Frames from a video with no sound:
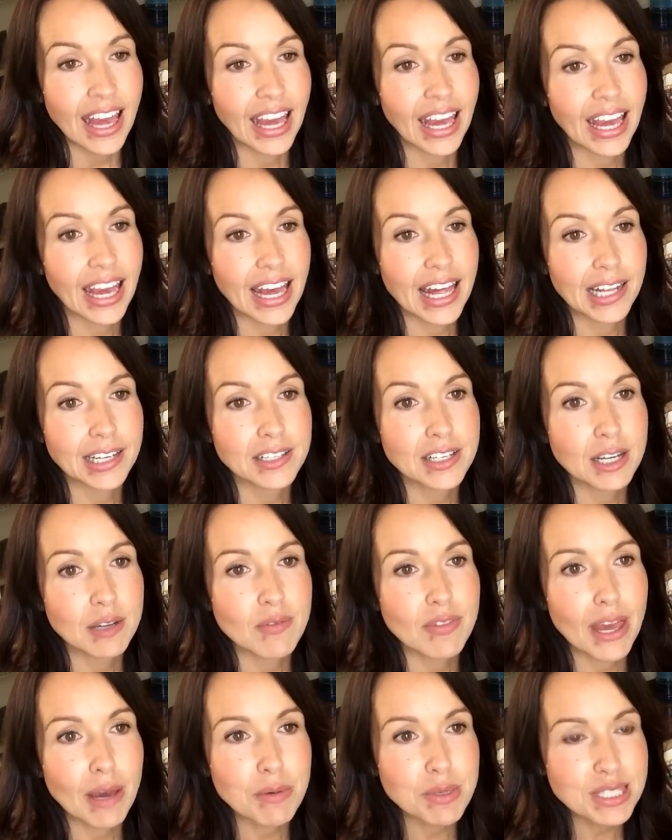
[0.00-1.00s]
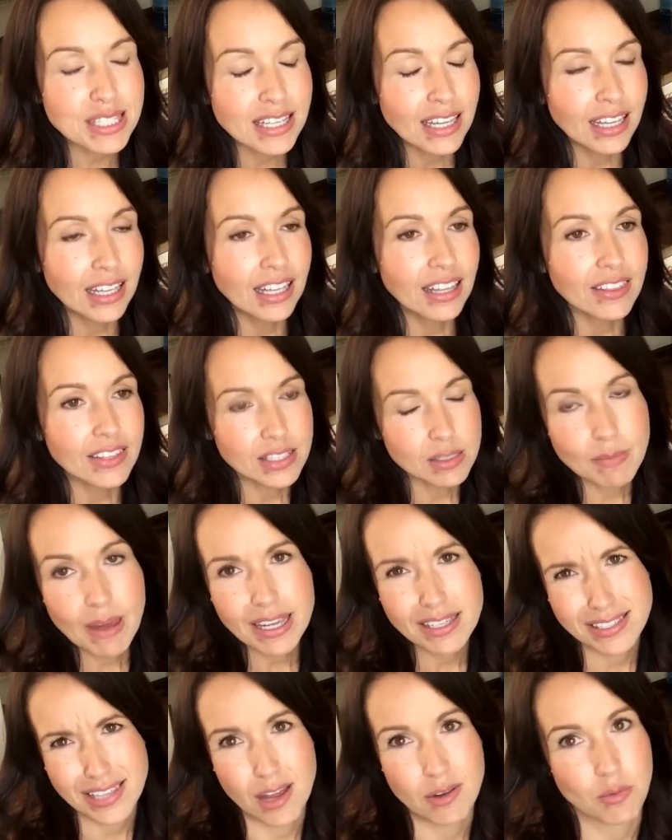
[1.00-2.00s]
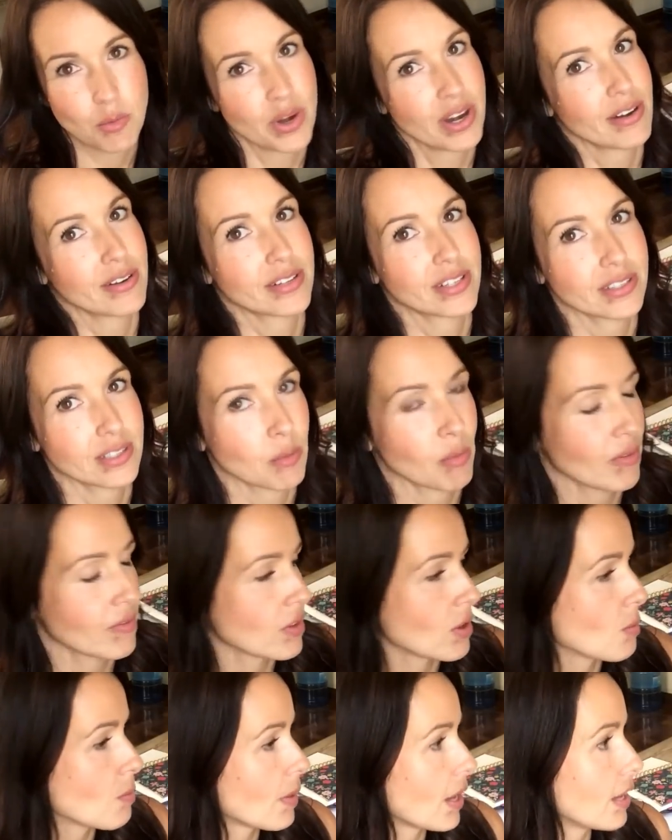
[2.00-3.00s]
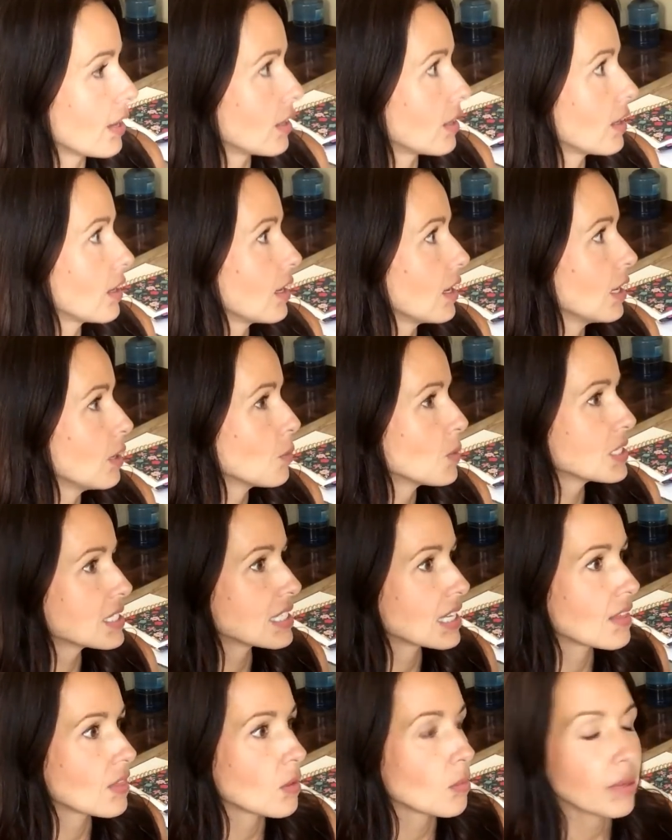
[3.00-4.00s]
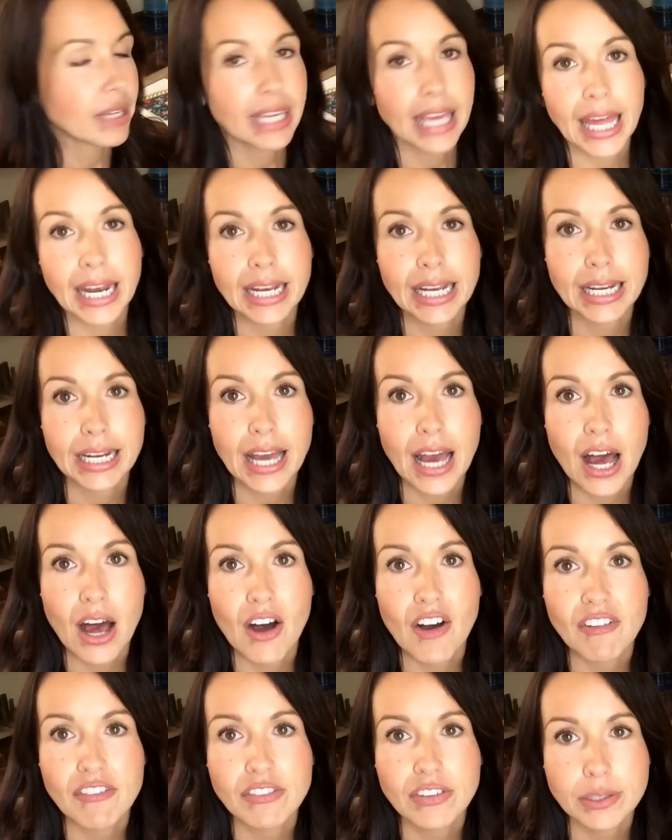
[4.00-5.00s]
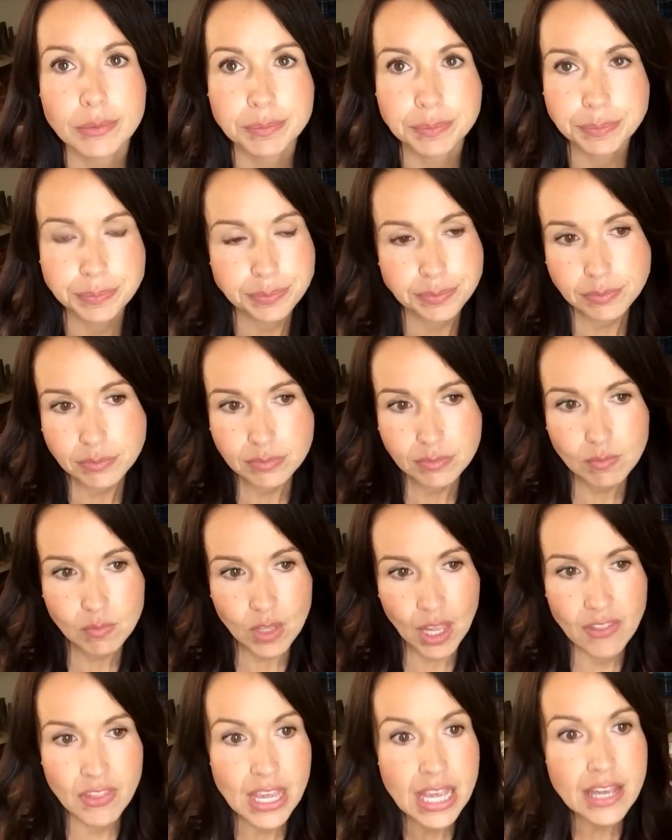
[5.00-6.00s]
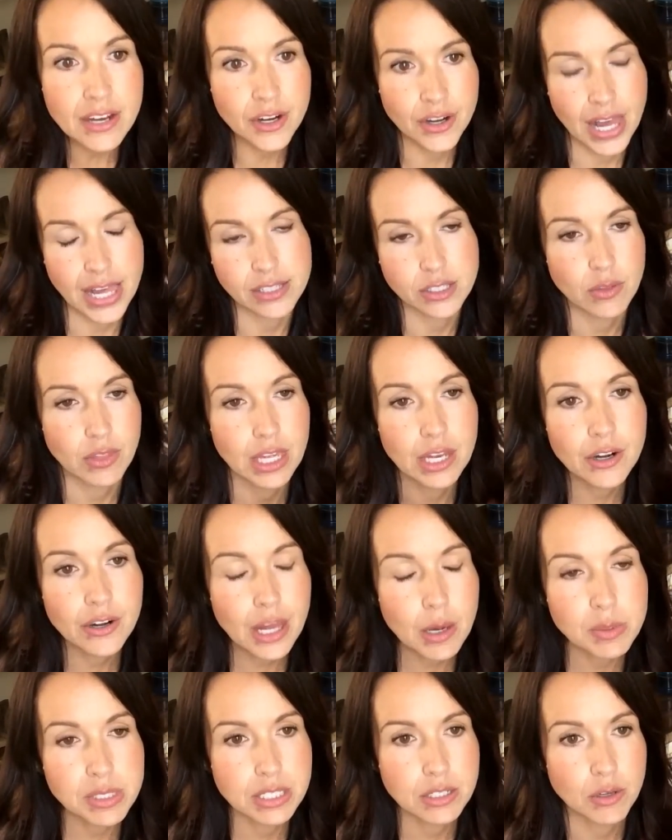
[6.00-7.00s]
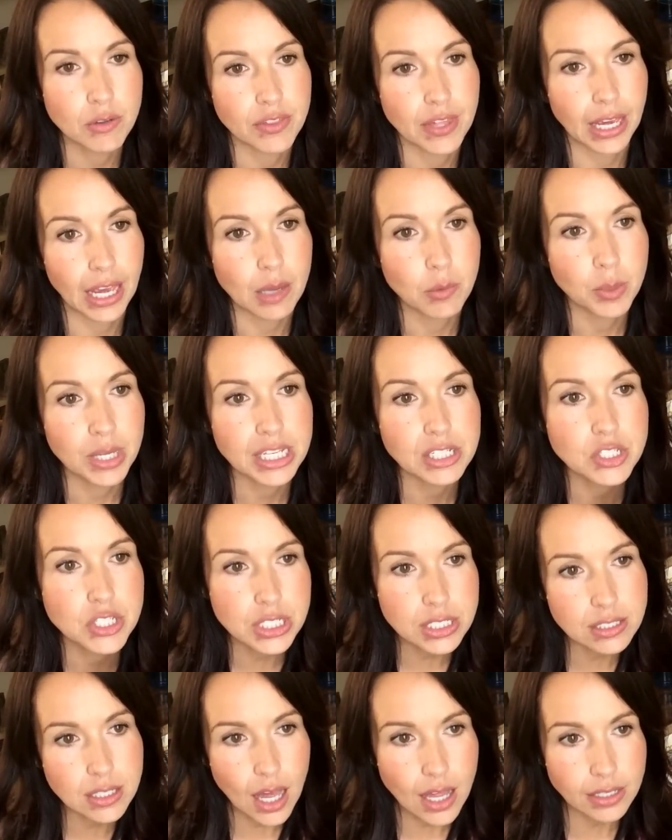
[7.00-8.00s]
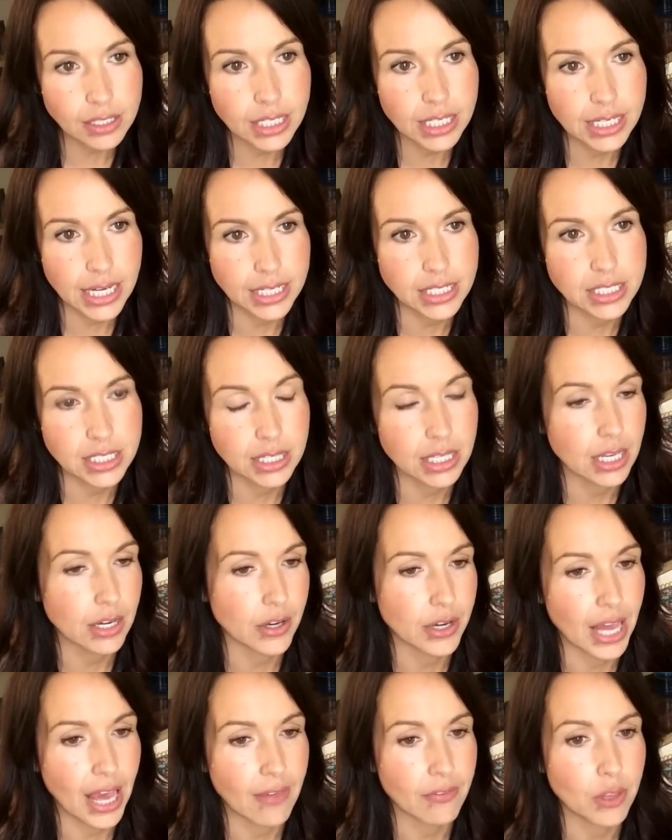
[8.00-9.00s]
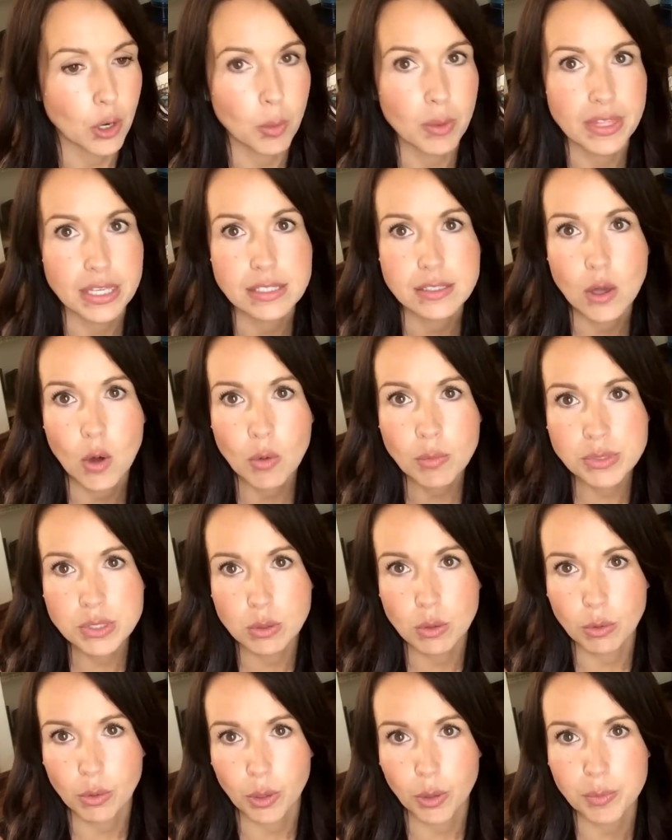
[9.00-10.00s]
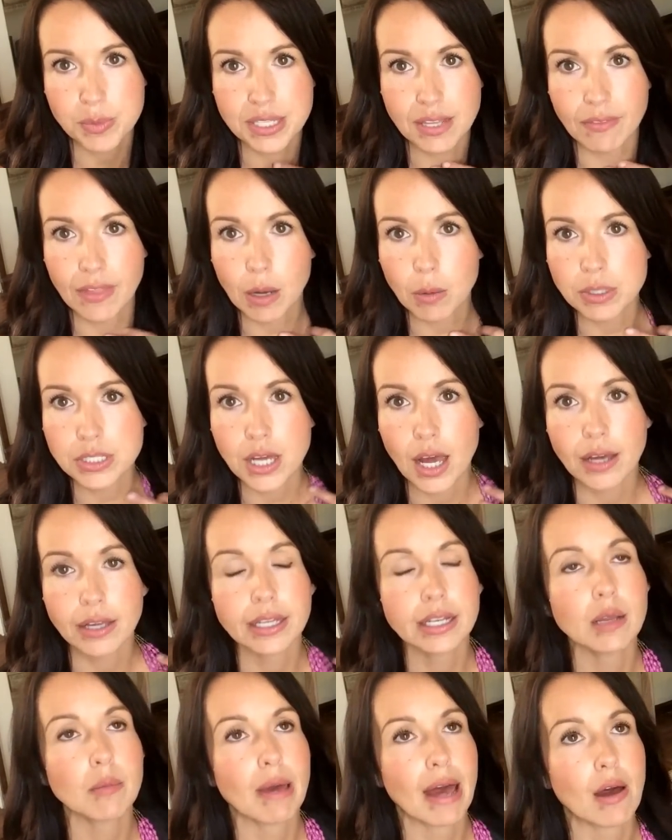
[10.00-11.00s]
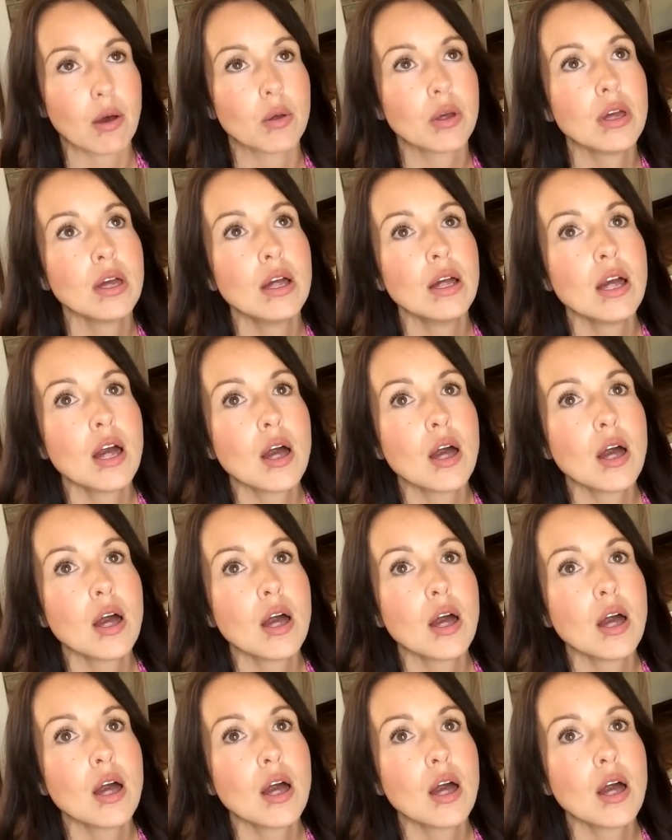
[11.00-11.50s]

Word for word: And that was, this might sound weird to some of you, but it was in the beginning of the internet. So the internet was a new thing, and we had just gotten connected to the internet, and there were these homeschool groups, and they were talking about